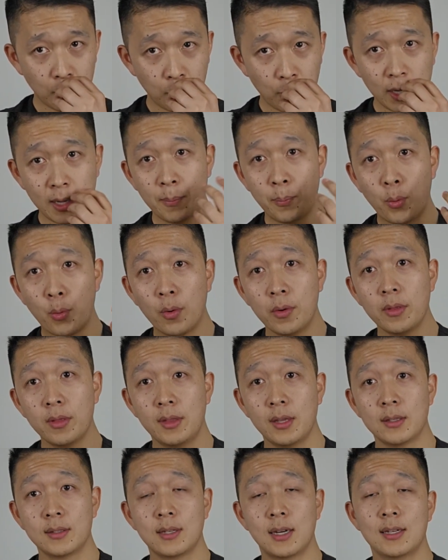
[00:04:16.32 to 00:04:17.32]
one
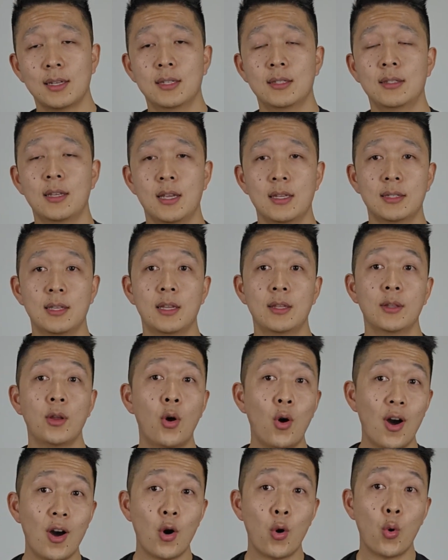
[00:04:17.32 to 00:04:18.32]
important thing to understand is that
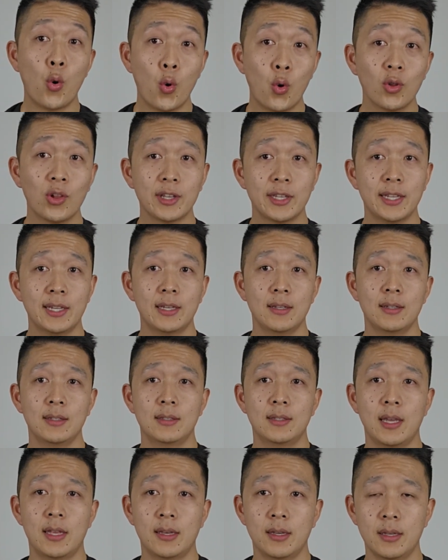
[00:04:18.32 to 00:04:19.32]
not all
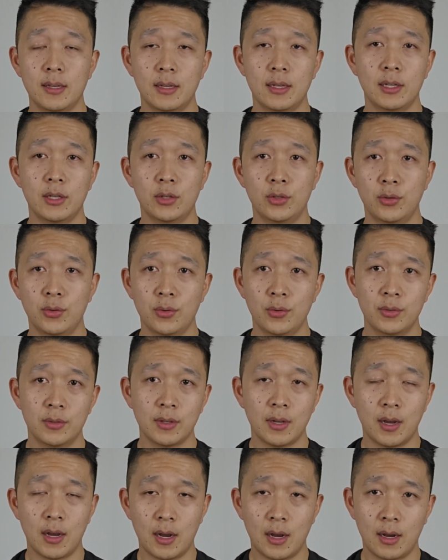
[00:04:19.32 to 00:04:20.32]
Achilles tendon
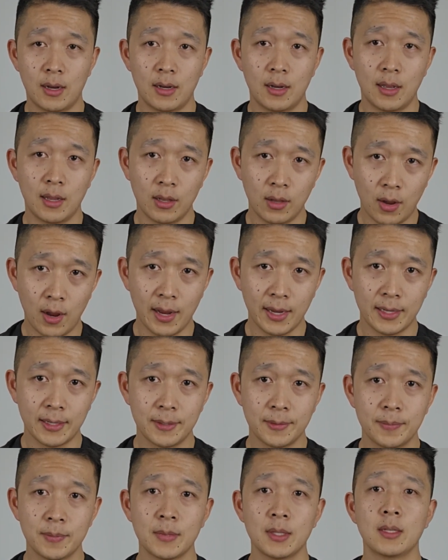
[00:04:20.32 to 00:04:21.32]
issues are alike.